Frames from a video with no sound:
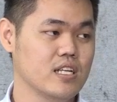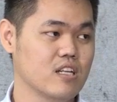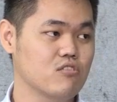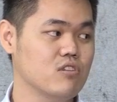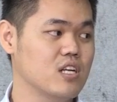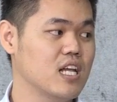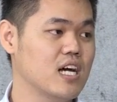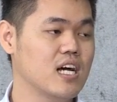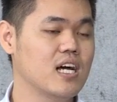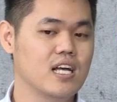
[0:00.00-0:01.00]
Yang tu
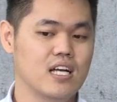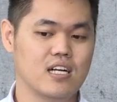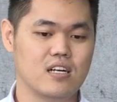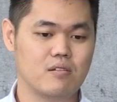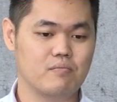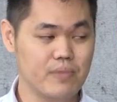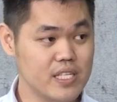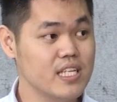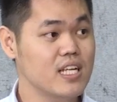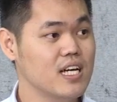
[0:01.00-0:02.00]
ialah
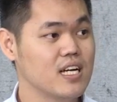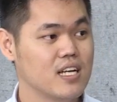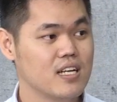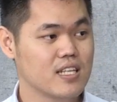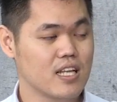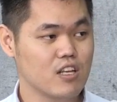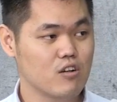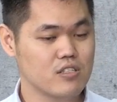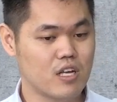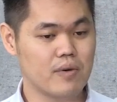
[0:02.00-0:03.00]
basic lah. Nak
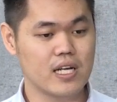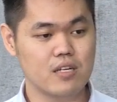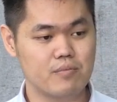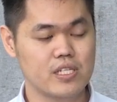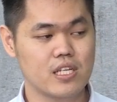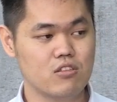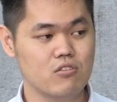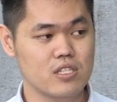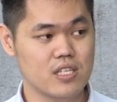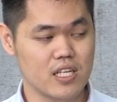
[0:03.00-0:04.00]
tahu sama ada patient tu
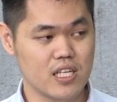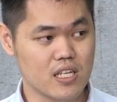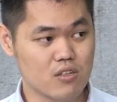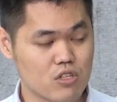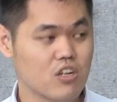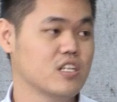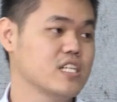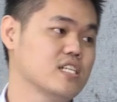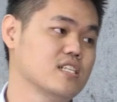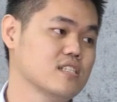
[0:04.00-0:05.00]
is in a good
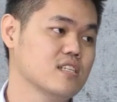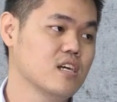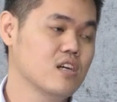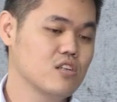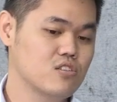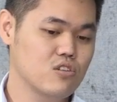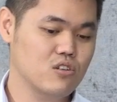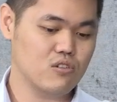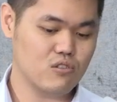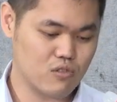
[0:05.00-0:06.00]
conditions.
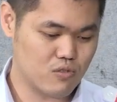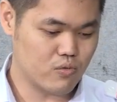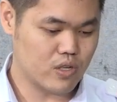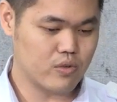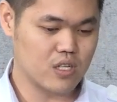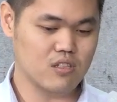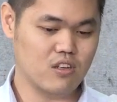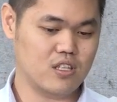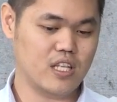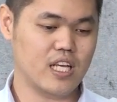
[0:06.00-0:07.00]
So we will
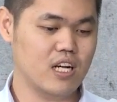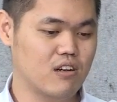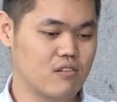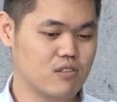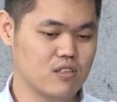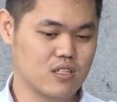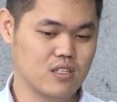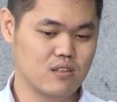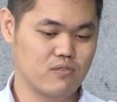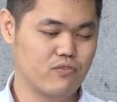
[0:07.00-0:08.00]
not take out our
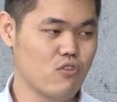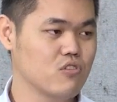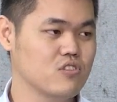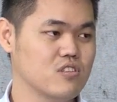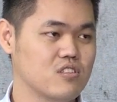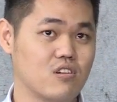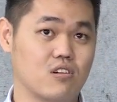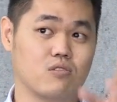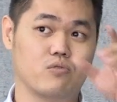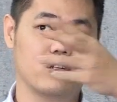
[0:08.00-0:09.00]
phones
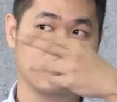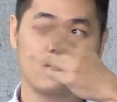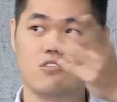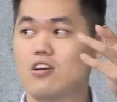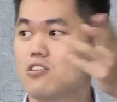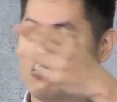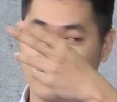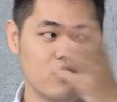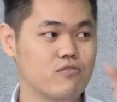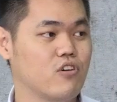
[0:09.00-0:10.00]
or we'll not
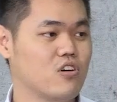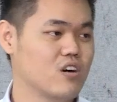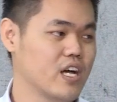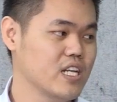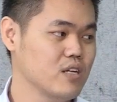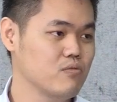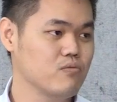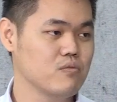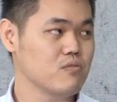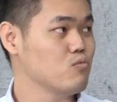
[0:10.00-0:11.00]
looking for any
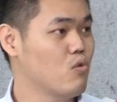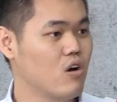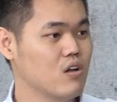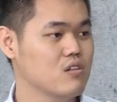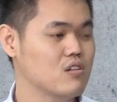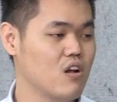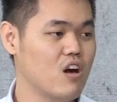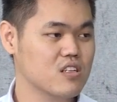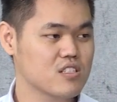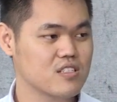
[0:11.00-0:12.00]
wall
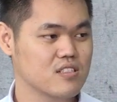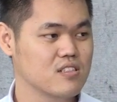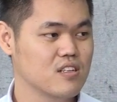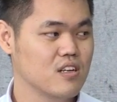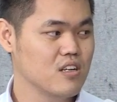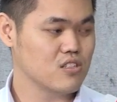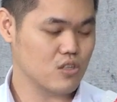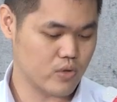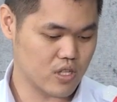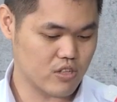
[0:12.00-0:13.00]
clocks. So
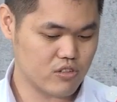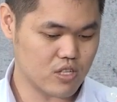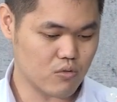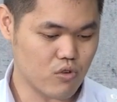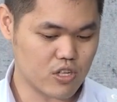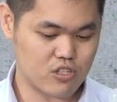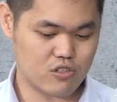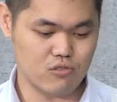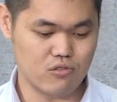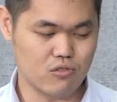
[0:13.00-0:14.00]
we'll use the watch
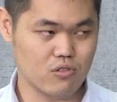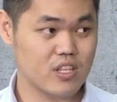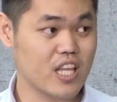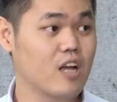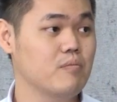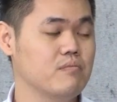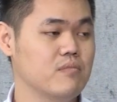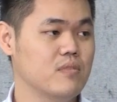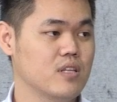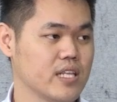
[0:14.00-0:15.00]
to time
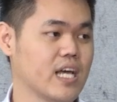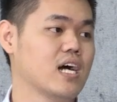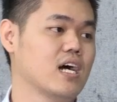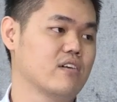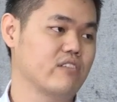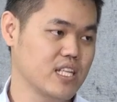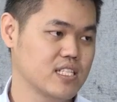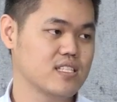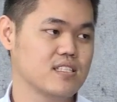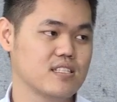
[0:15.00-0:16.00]
their
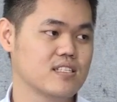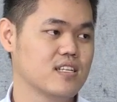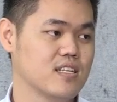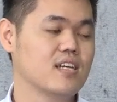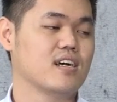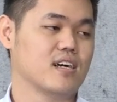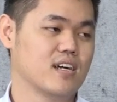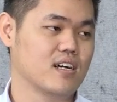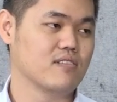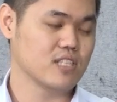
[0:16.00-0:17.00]
rates.
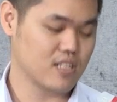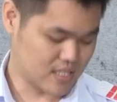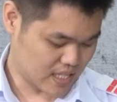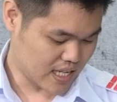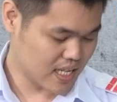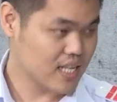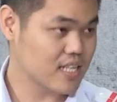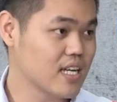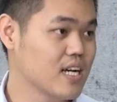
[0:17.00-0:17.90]
Macam senang lah nak